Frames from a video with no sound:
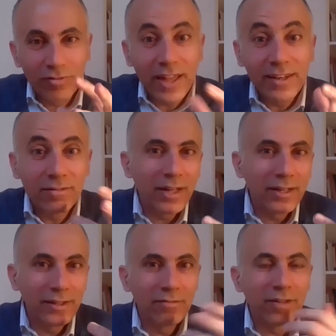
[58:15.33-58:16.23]
so very
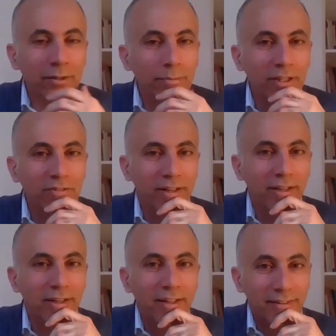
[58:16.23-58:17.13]
very very
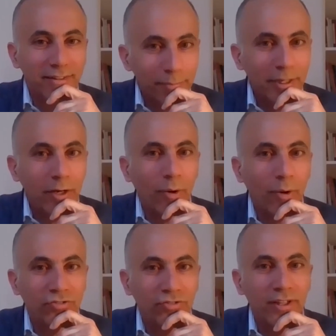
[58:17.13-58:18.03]
briefly, this is a big
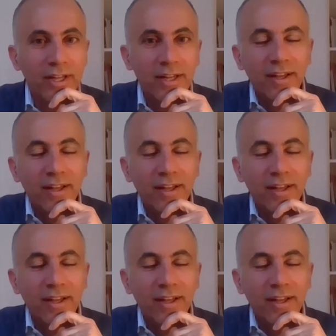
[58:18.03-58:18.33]
question.